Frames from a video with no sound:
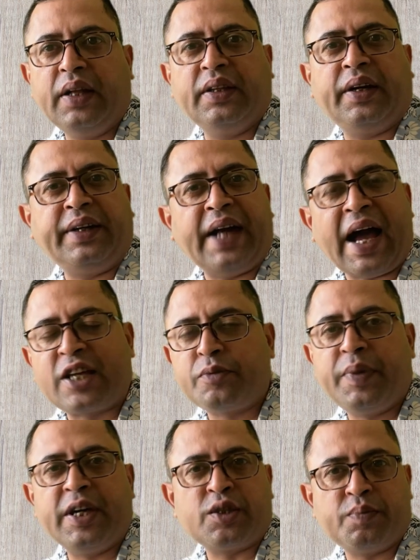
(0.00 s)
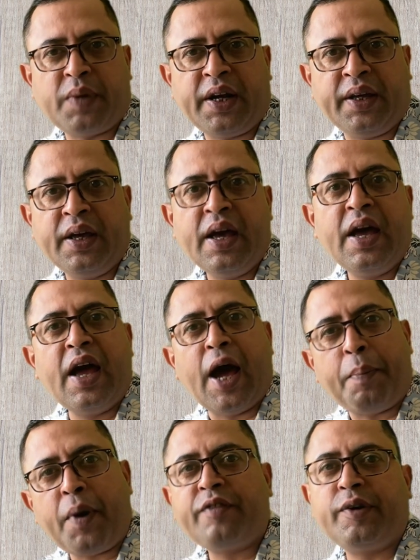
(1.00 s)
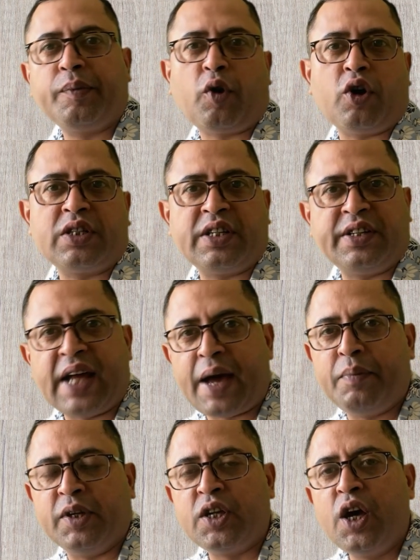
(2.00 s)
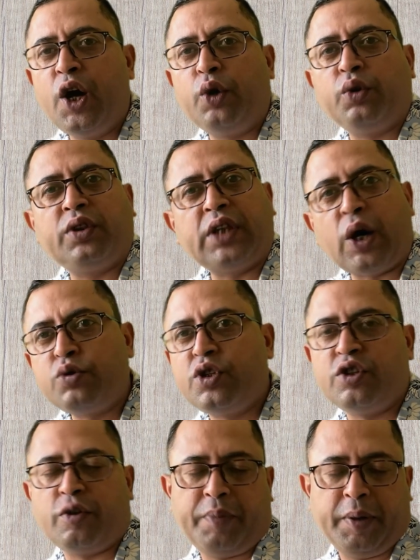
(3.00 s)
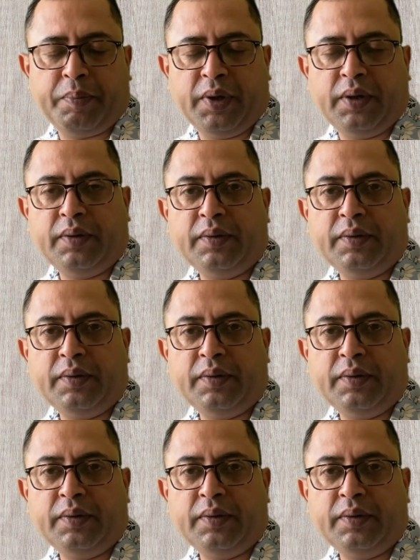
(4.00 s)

the taxpayers' money, apart from causing damage to thousands of people.